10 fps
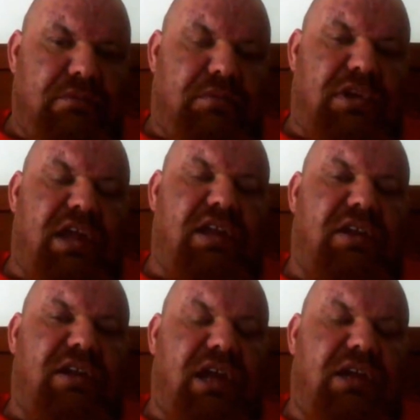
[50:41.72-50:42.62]
But at the end of
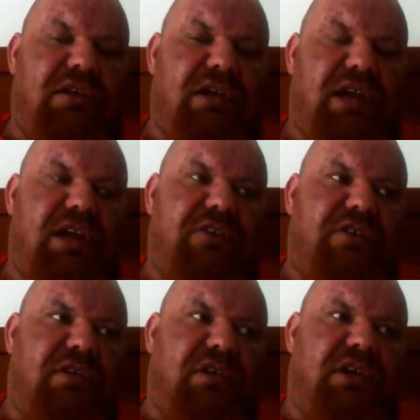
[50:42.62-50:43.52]
the day,
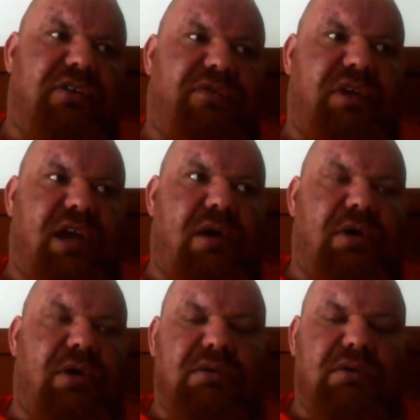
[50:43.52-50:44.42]
is a
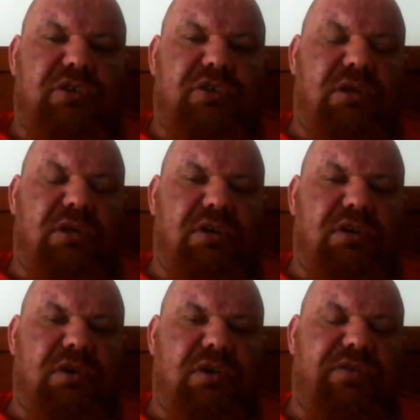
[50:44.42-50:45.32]
3-hour journey
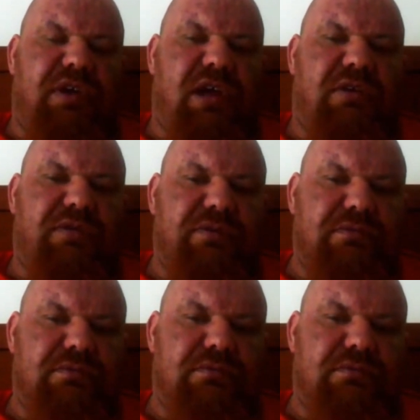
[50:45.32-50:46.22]
worth your health.
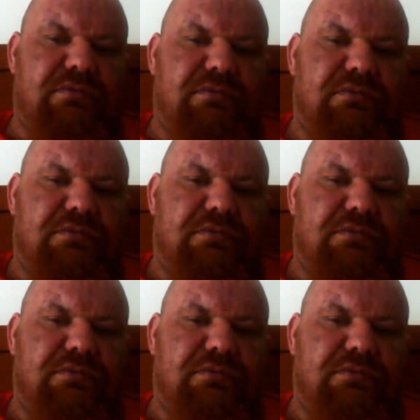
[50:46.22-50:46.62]
Sure.